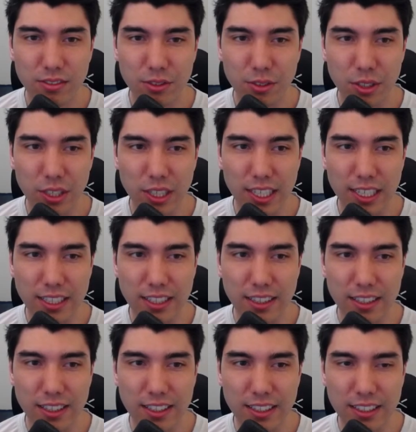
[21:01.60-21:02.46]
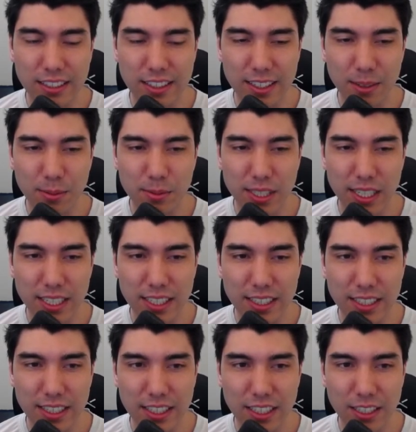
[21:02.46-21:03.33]
Really like the in-game
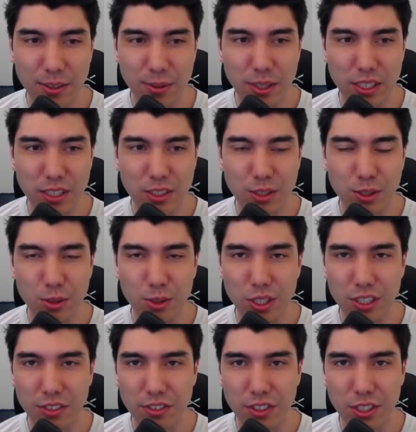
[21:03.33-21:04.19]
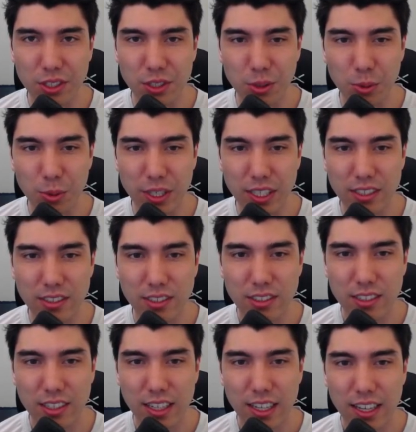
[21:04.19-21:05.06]
technique here with the 2 rooks versus the
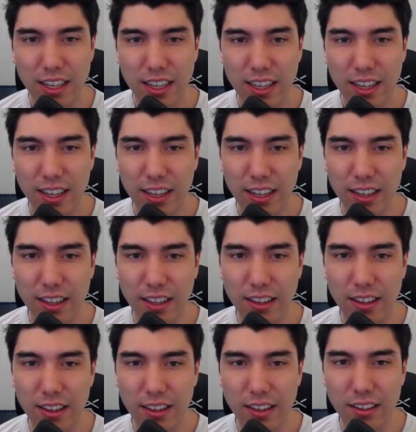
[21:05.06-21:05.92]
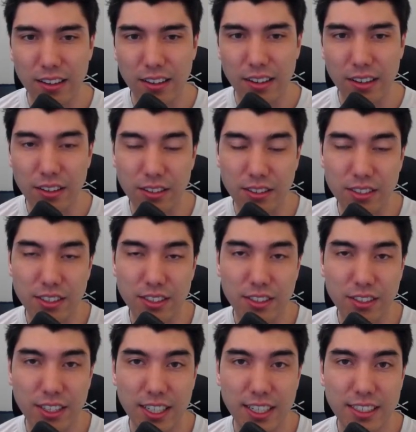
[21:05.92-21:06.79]
queens. And I'll see
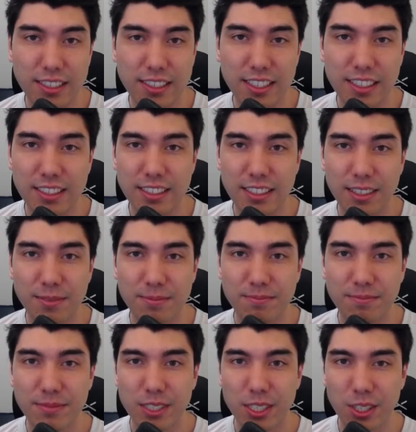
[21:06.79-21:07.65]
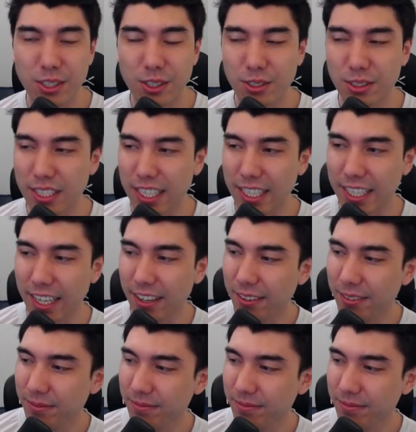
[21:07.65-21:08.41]
you guys next time. So take care.